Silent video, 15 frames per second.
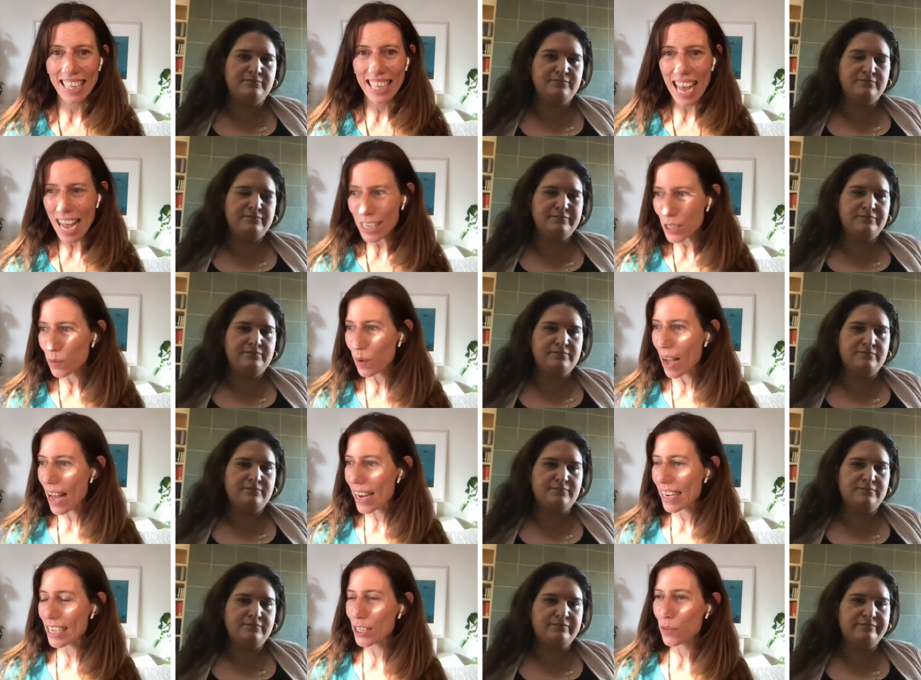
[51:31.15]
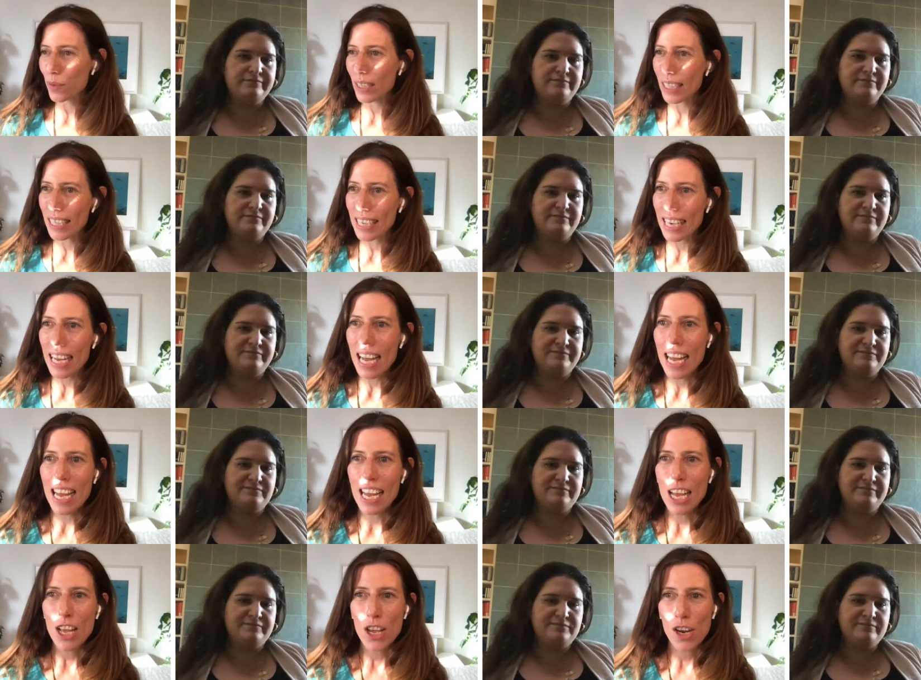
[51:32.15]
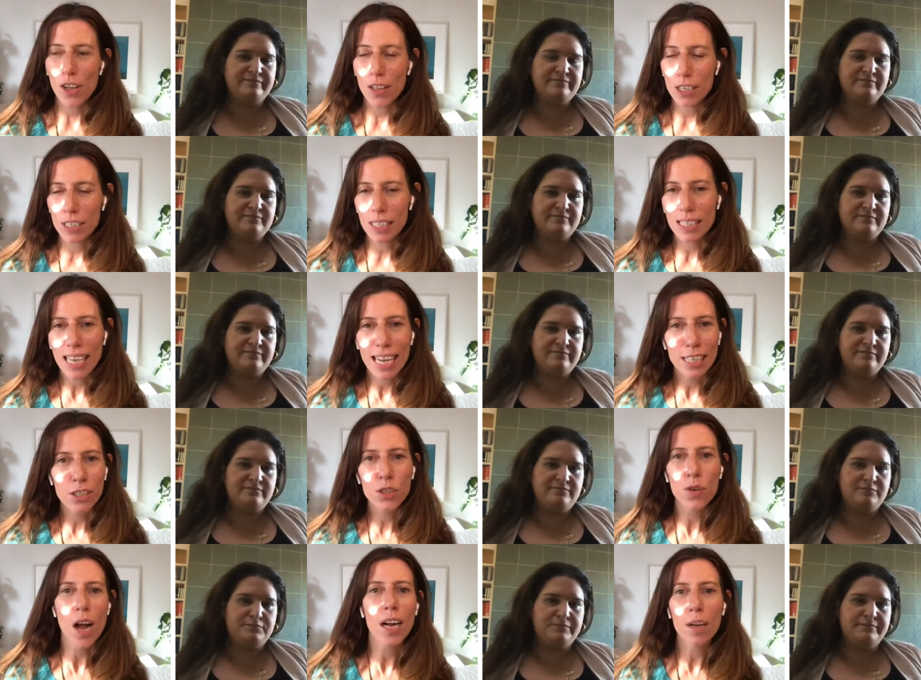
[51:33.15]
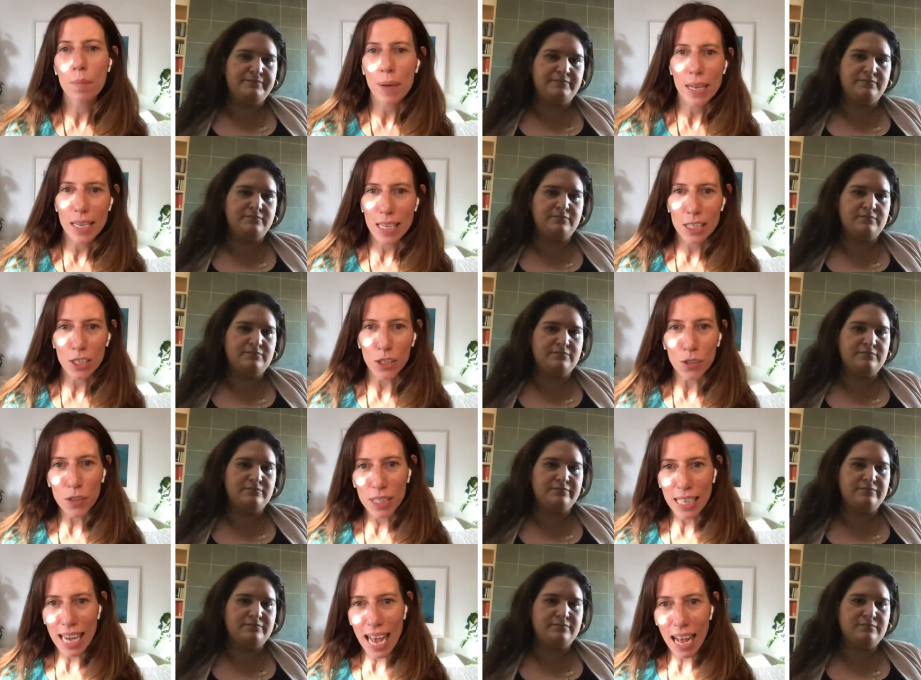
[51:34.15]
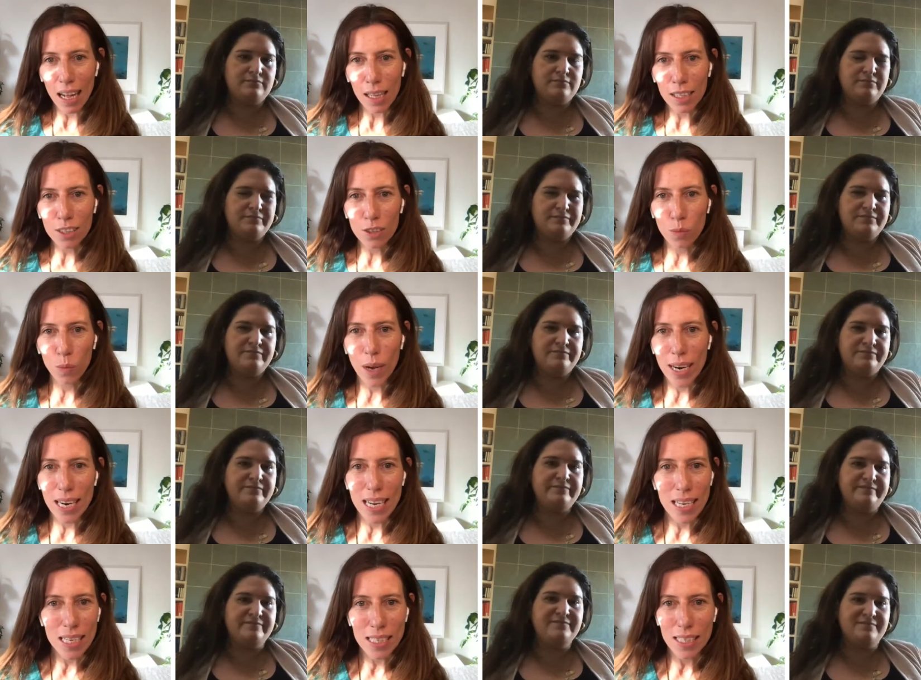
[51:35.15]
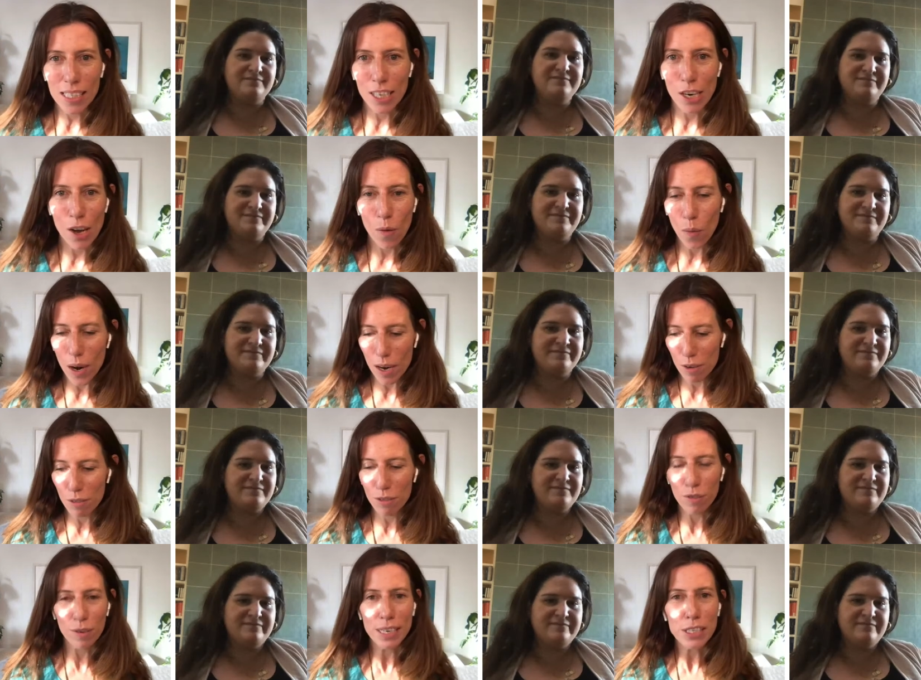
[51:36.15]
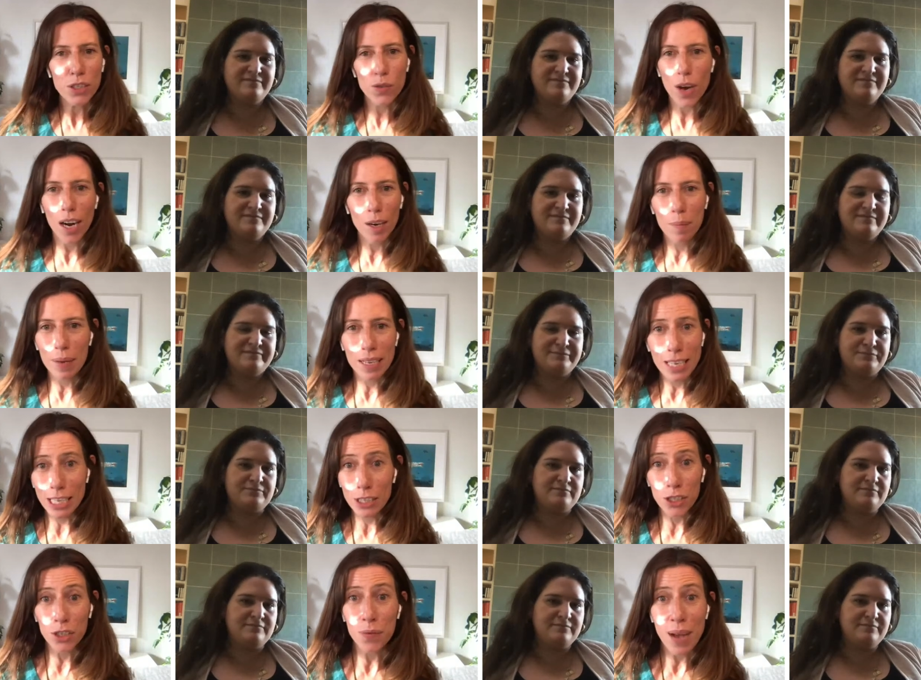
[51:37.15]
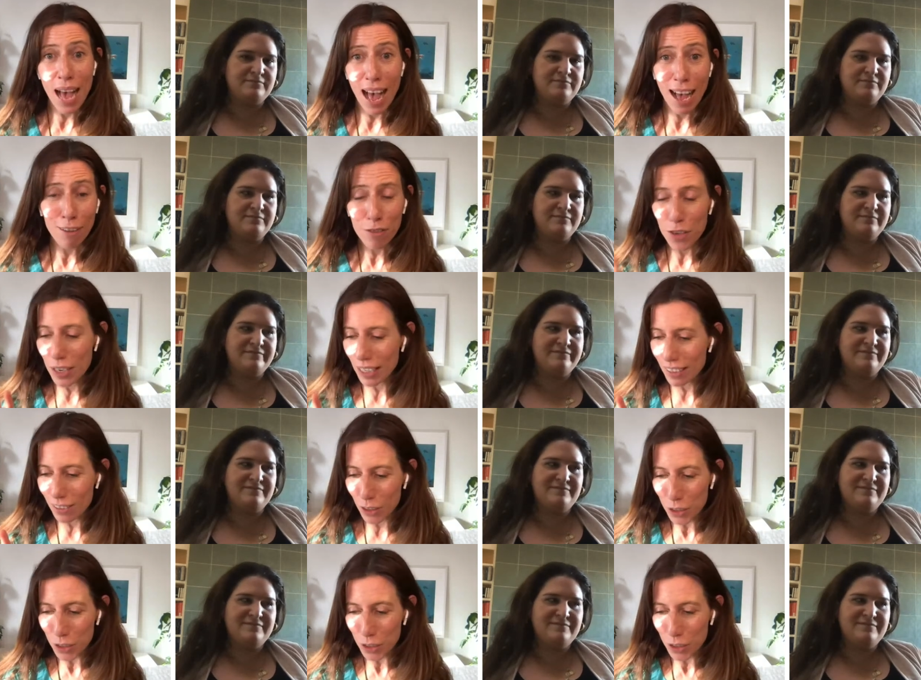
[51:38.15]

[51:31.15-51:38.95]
Speaker 1: the last one is really, you know, there's a saying strong opinions loosely held. What is, you know, what are three strong opinions you have? You can